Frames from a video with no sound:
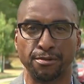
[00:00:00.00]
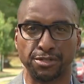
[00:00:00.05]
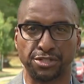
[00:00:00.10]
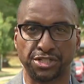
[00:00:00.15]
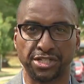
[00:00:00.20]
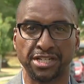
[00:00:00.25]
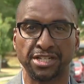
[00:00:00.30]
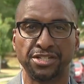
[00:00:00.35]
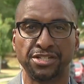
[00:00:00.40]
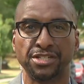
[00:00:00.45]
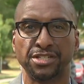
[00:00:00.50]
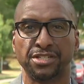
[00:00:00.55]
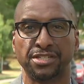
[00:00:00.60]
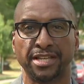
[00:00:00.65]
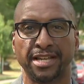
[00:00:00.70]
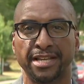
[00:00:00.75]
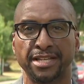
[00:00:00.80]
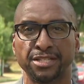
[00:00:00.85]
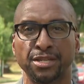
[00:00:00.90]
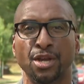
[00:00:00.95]
Rashid, she
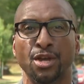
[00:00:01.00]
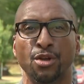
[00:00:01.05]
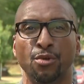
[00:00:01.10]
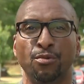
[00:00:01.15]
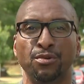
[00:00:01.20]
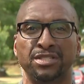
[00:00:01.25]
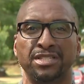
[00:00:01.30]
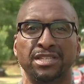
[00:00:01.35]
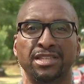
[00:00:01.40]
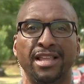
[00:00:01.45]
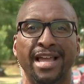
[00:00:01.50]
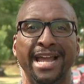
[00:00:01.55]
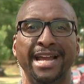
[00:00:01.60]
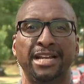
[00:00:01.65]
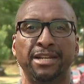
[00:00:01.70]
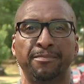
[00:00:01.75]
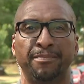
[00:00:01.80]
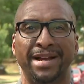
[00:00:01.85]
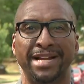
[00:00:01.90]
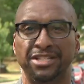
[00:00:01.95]
says, was
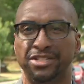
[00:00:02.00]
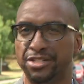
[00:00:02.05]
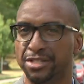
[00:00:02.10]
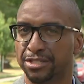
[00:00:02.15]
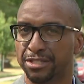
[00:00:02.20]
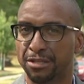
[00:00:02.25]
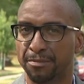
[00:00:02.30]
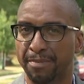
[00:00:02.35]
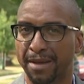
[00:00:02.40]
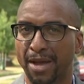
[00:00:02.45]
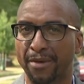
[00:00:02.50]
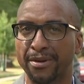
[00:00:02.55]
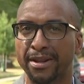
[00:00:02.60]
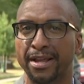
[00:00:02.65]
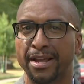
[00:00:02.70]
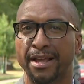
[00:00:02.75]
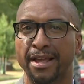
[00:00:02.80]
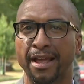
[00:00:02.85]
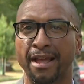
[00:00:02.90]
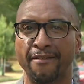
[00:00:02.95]
liked by just
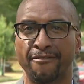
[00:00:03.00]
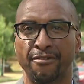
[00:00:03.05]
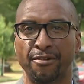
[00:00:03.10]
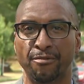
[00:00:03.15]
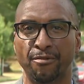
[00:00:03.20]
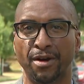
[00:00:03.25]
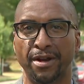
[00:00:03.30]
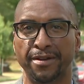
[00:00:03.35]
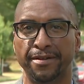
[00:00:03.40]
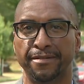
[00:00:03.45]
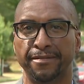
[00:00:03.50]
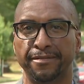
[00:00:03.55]
about everyone.